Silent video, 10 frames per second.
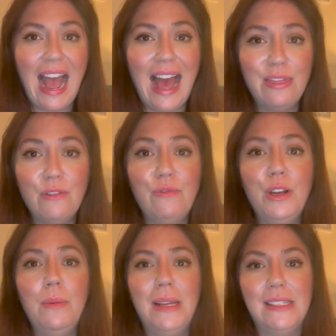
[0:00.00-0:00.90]
and the
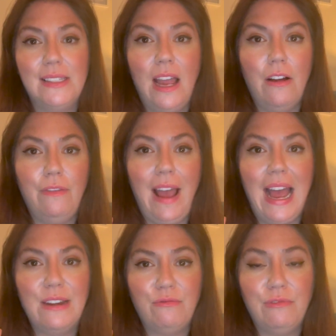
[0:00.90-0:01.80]
room itself
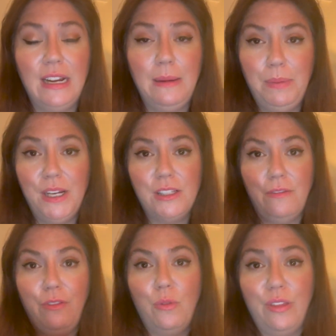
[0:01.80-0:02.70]
had really
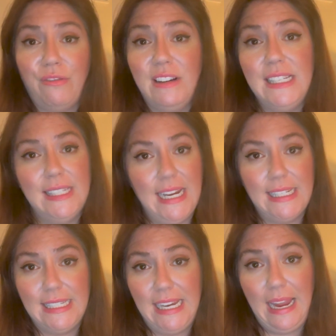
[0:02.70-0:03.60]
beautiful
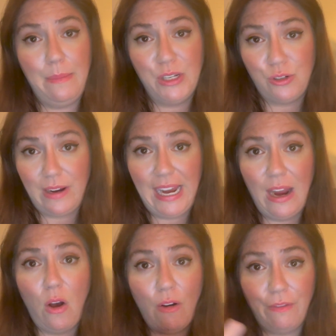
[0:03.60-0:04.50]
360 imagery
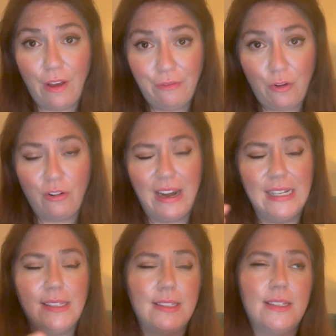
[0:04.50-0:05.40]
of a
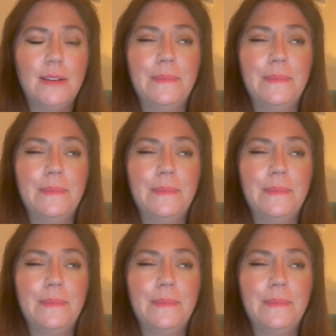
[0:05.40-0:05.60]
forest.